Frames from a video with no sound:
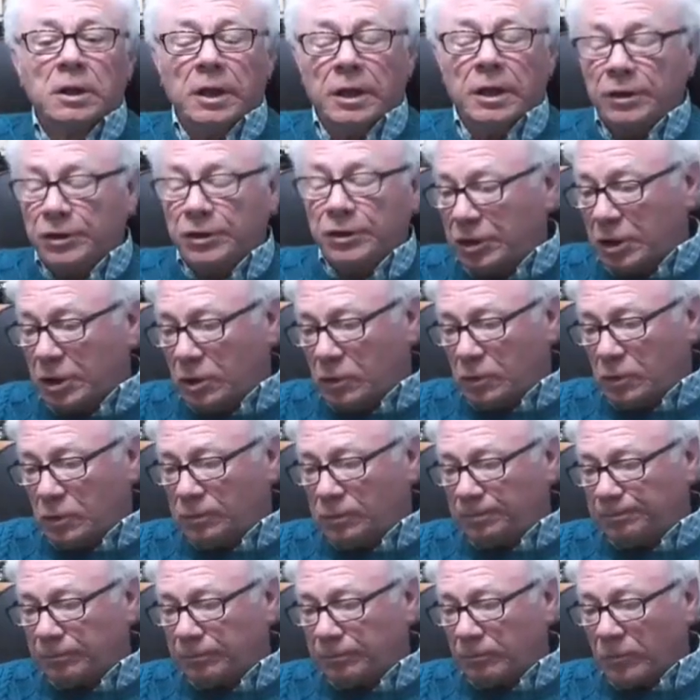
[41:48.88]
And so,
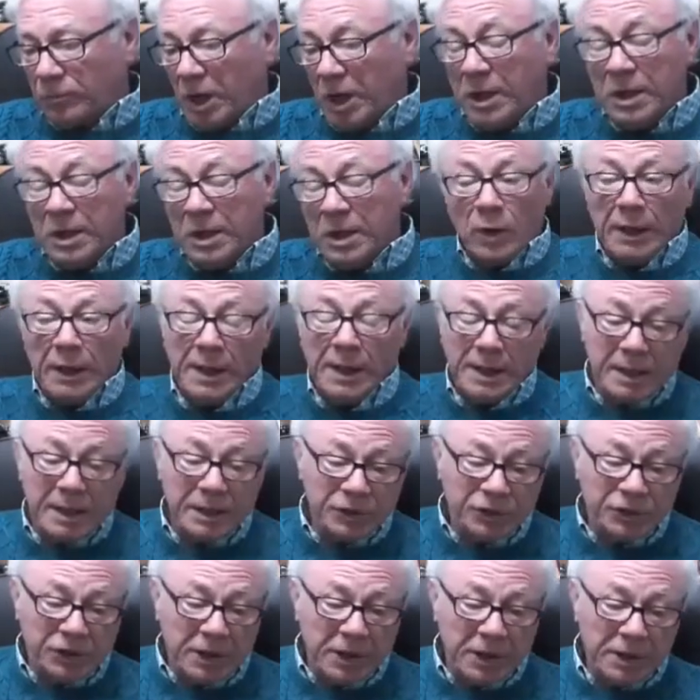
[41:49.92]
anyway, like I
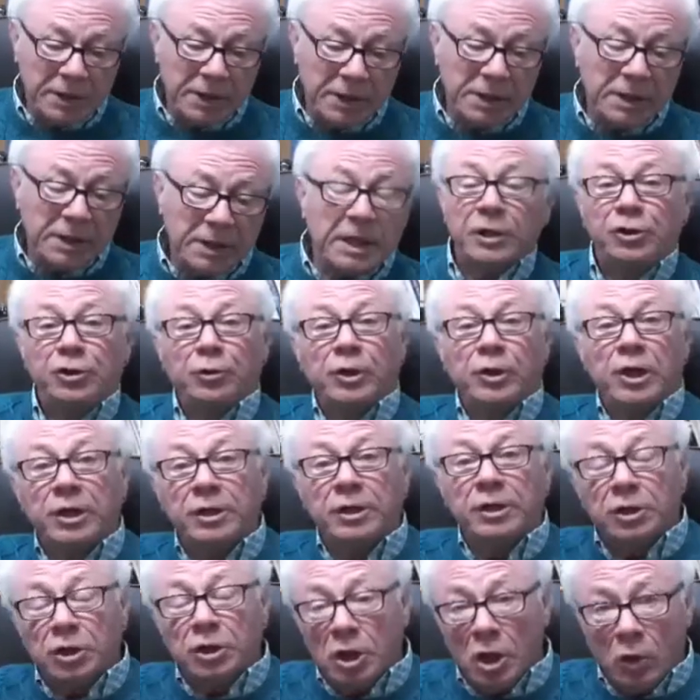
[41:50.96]
said, in case you
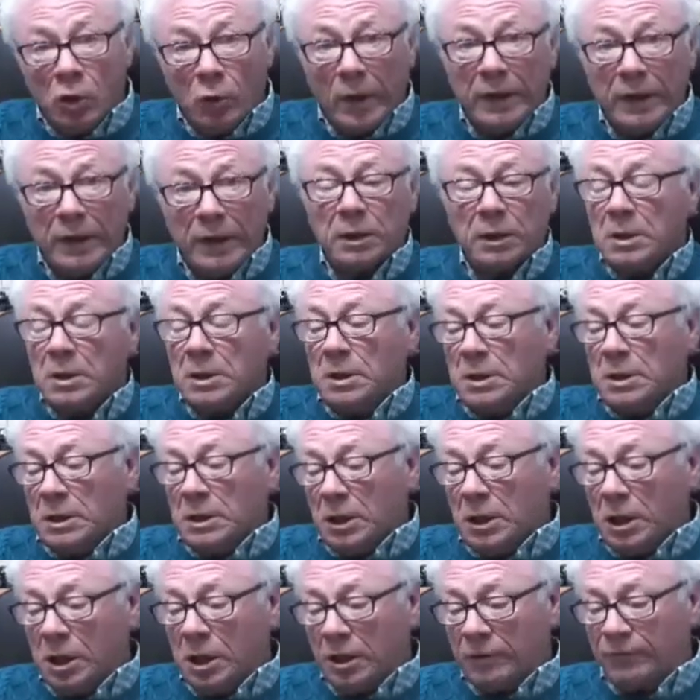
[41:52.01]
didn't know it,
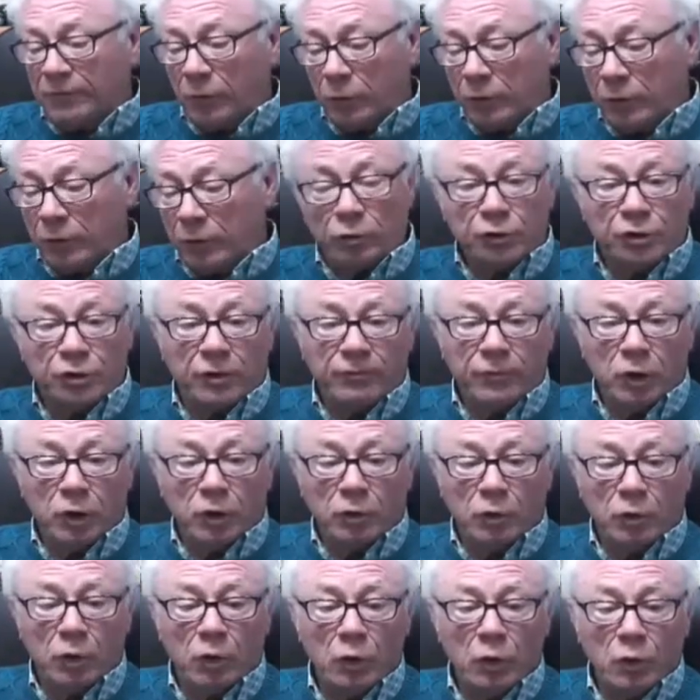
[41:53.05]
for those of
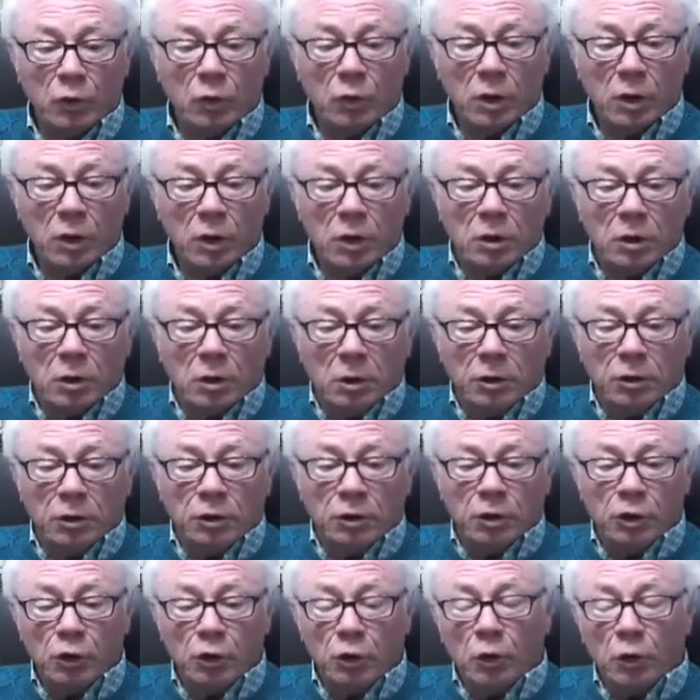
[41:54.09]
you who
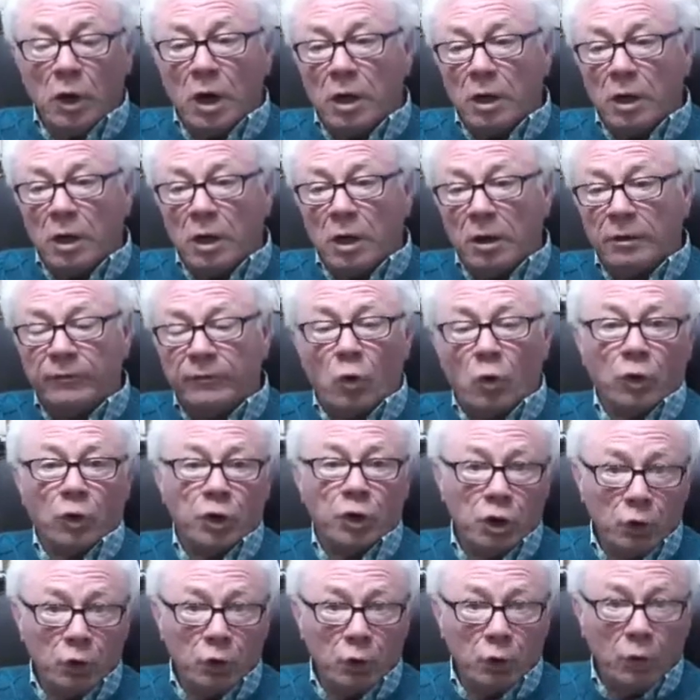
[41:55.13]
knew of or
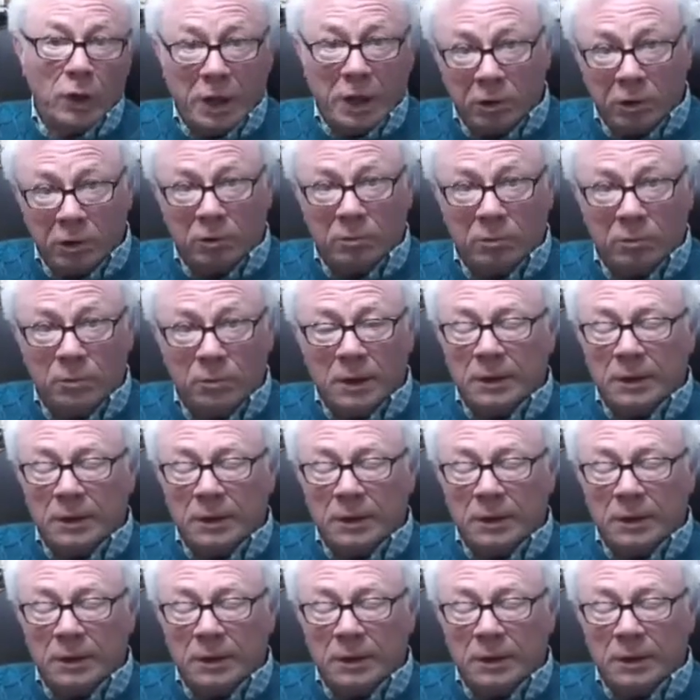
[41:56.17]
knew him,